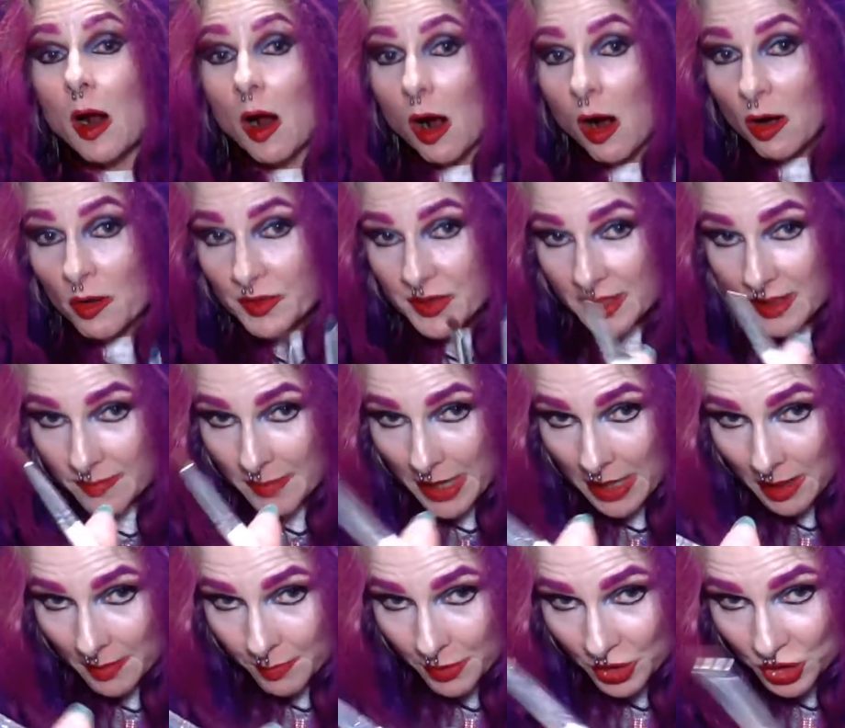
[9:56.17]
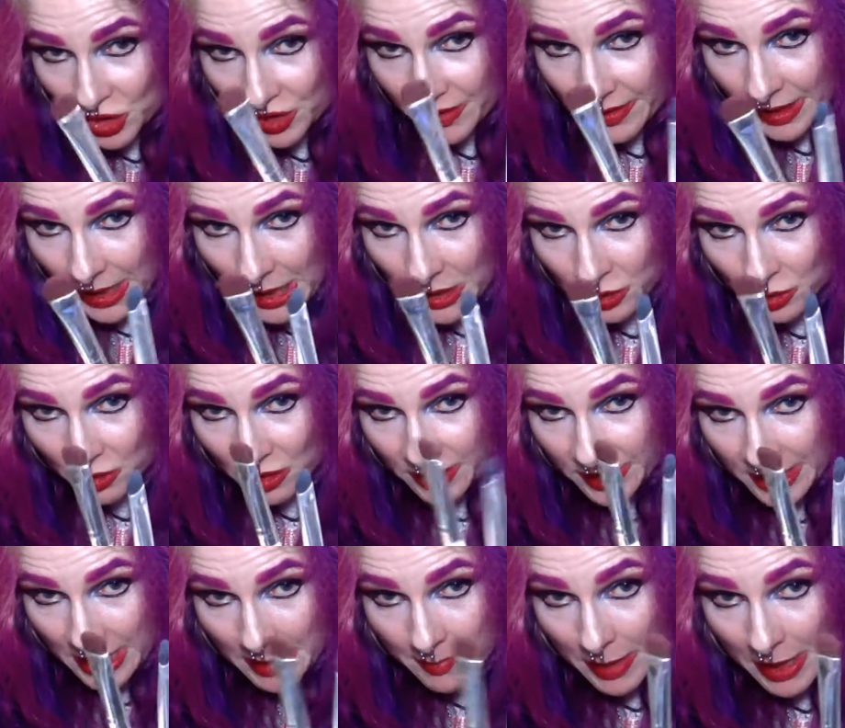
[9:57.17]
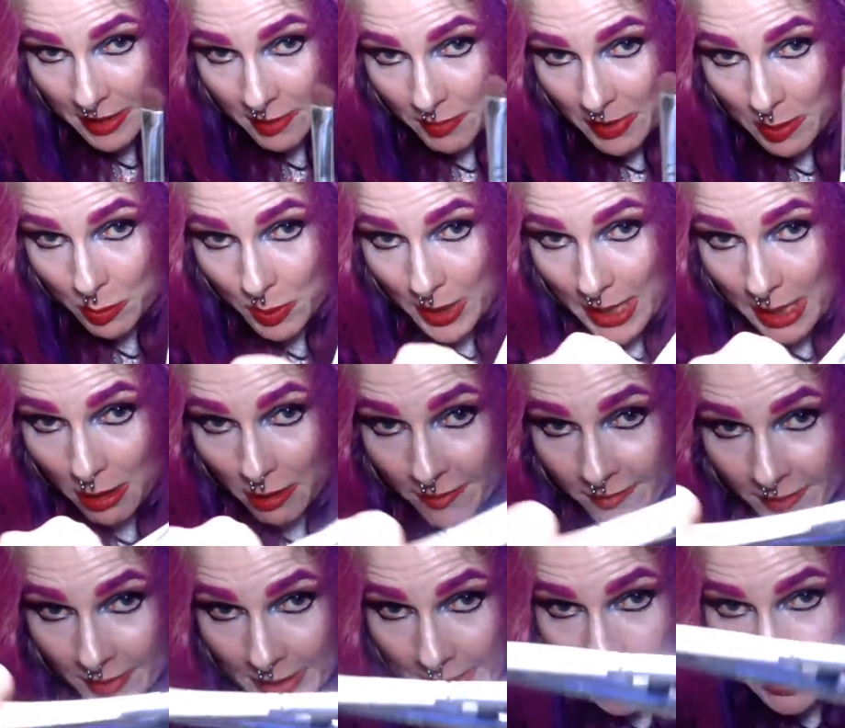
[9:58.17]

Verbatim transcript: All these makeup brushes that I used today, by the way, were Elf, and